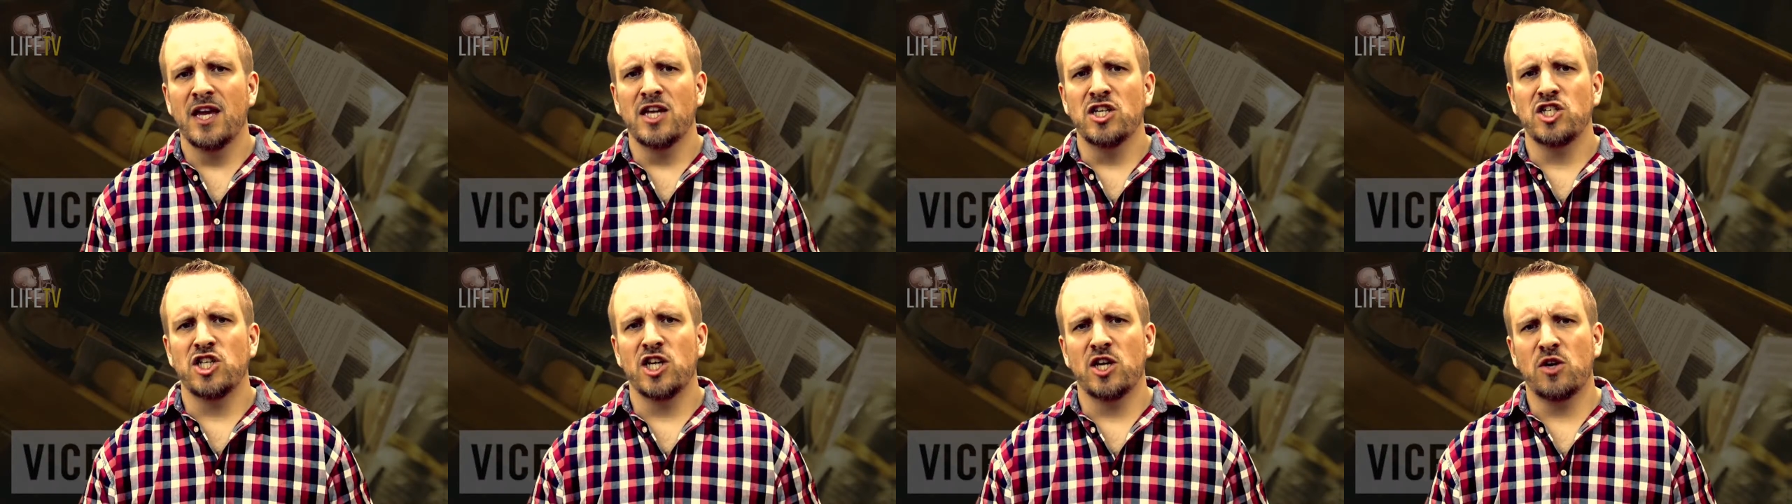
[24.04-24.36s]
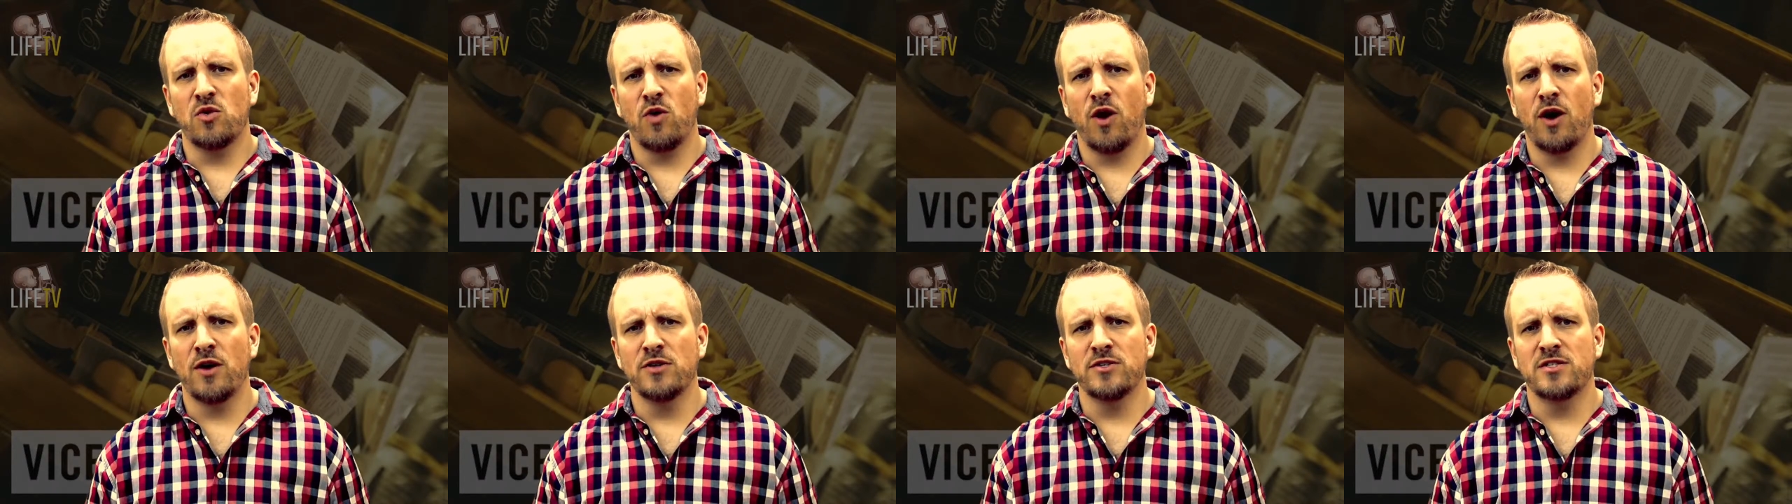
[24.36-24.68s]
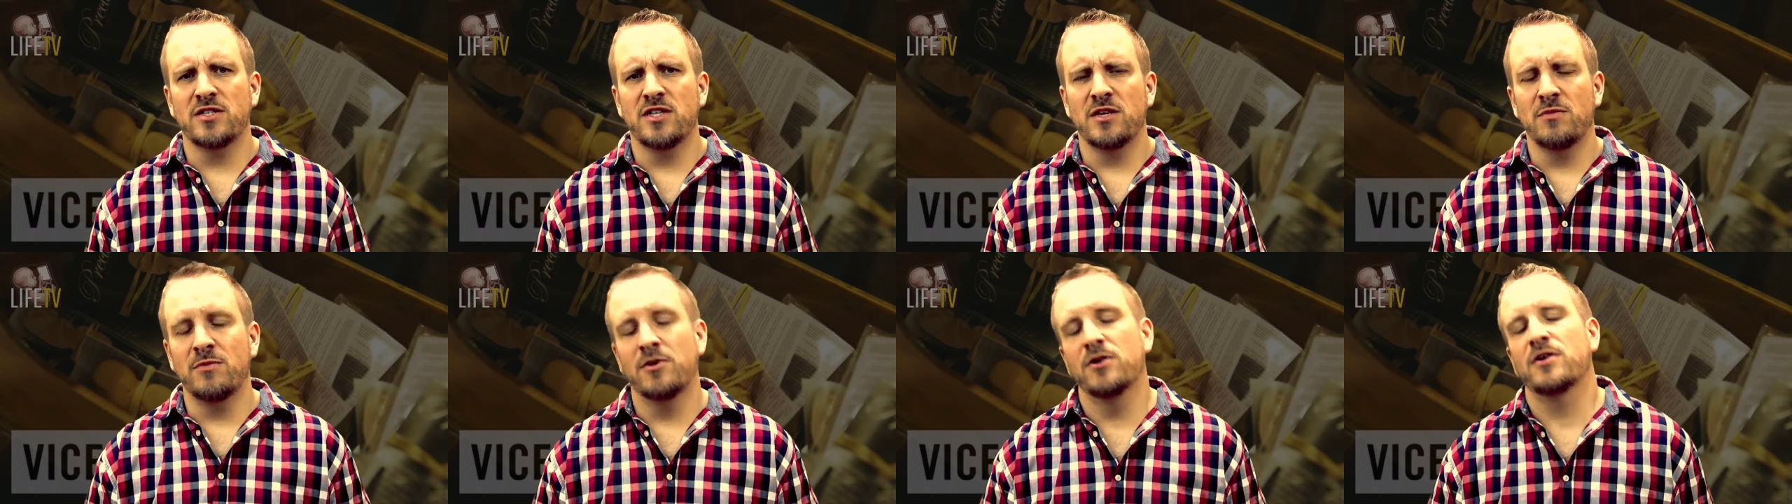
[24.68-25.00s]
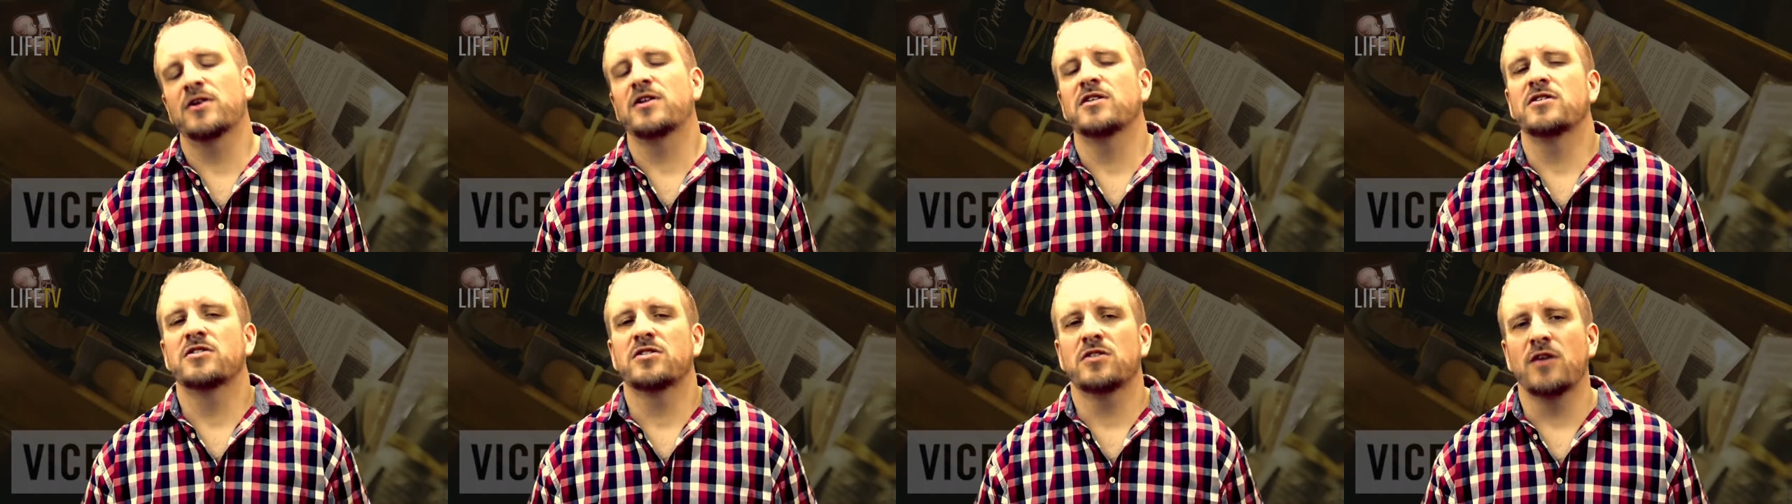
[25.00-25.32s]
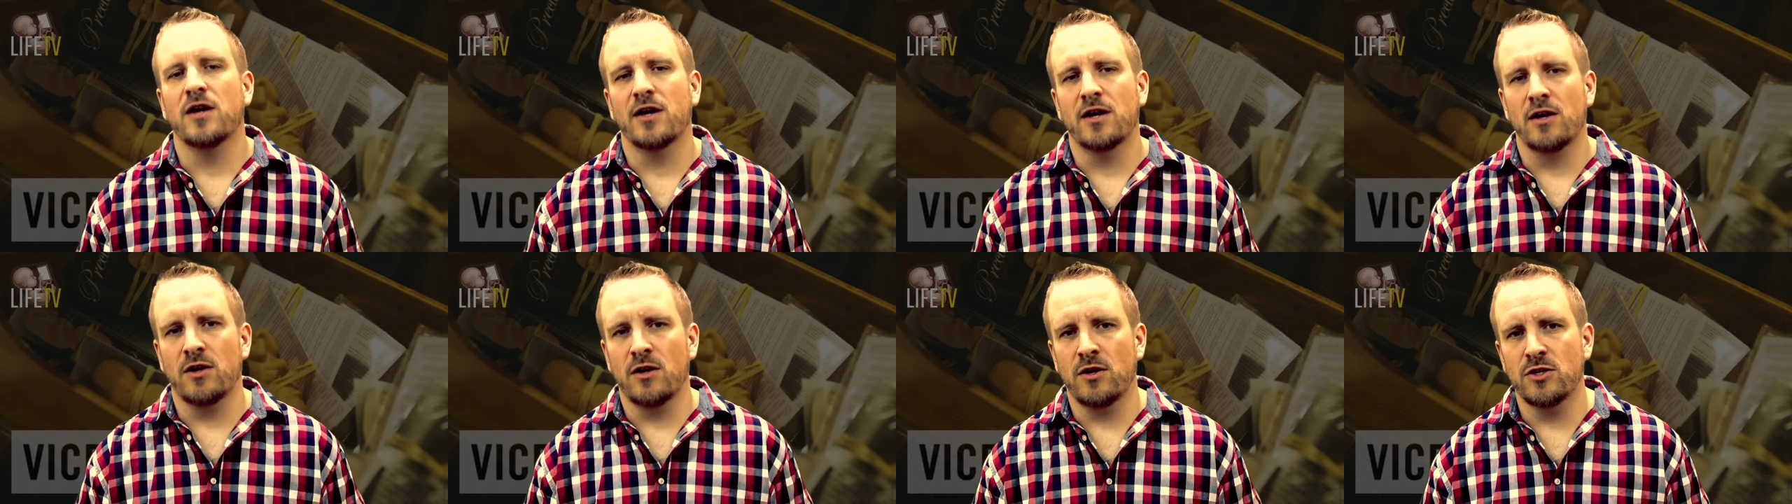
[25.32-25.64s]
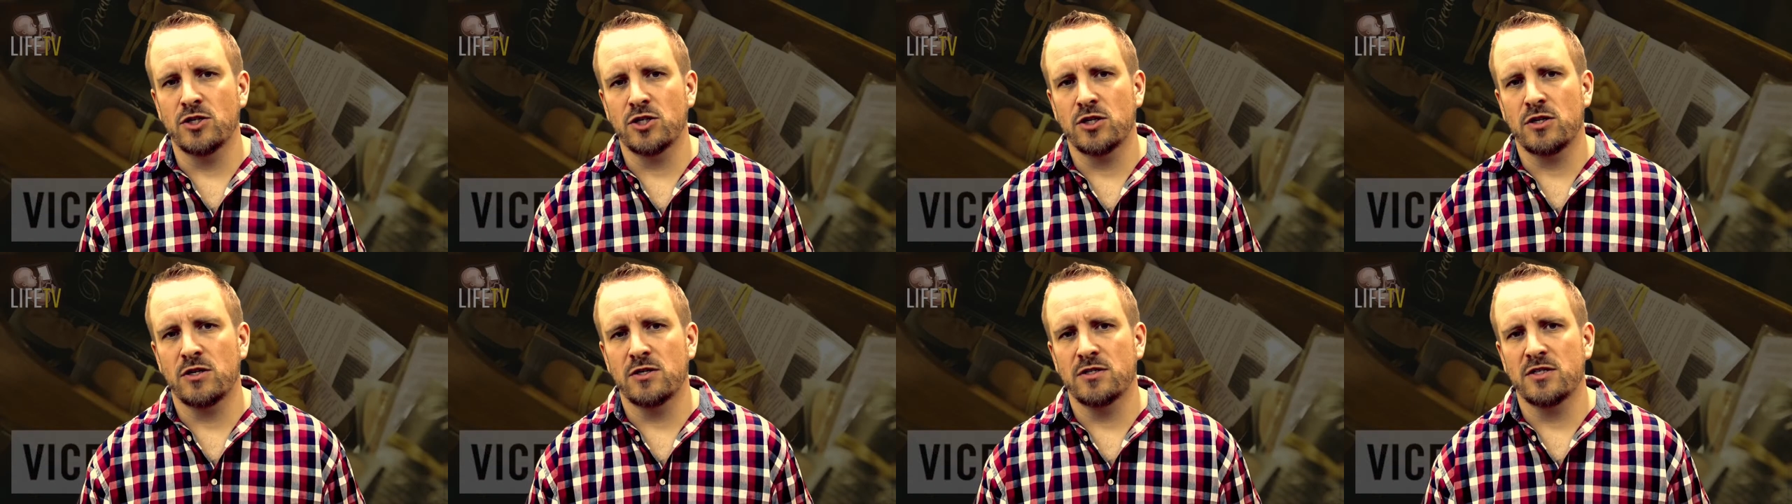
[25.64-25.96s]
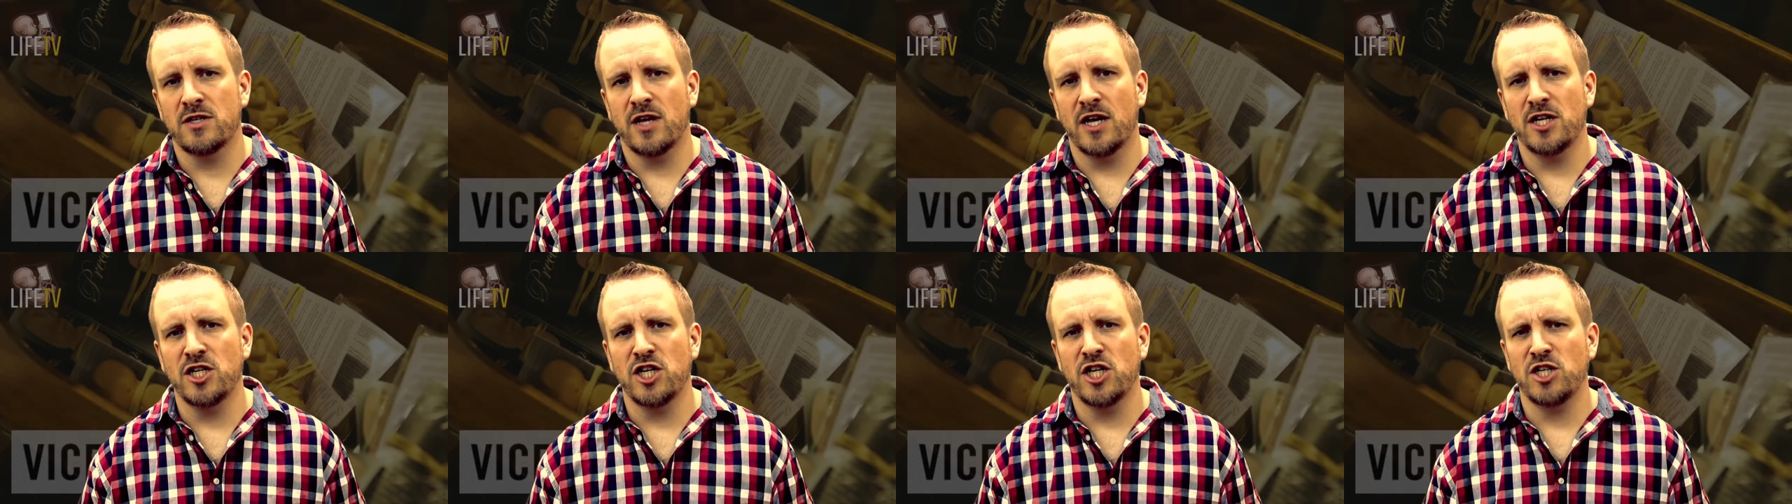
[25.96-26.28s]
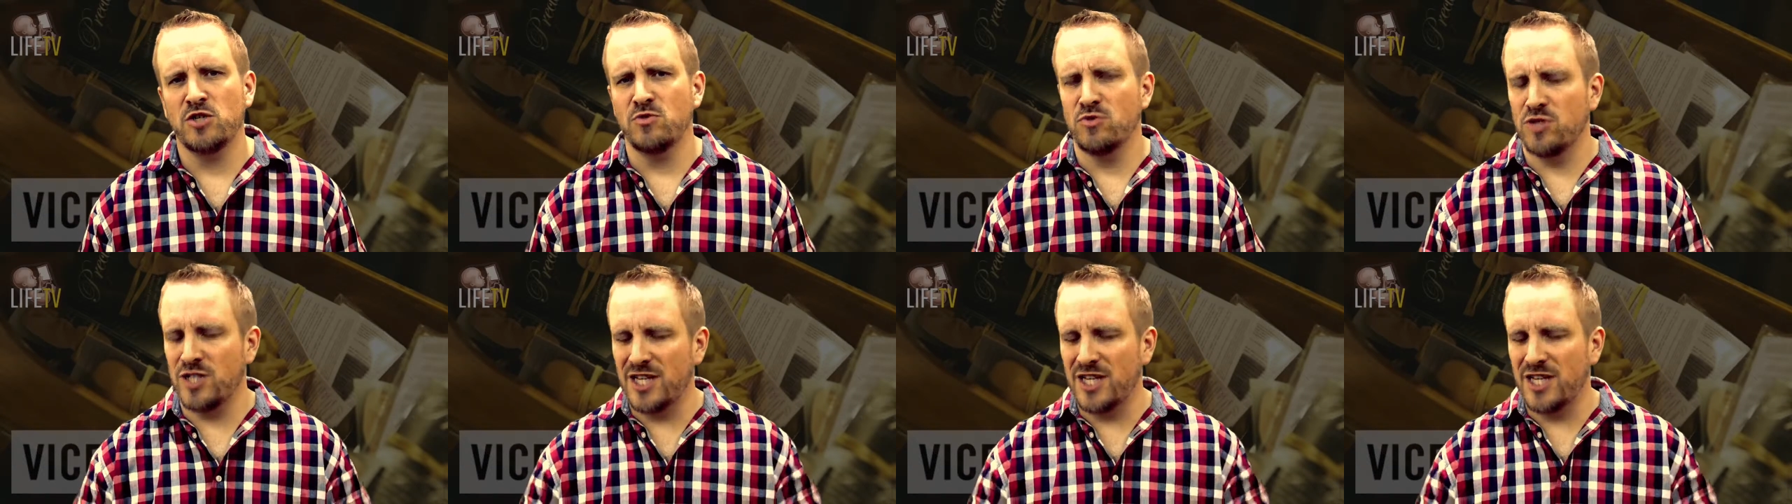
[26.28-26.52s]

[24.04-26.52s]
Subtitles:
She quotes the American Psychological Association.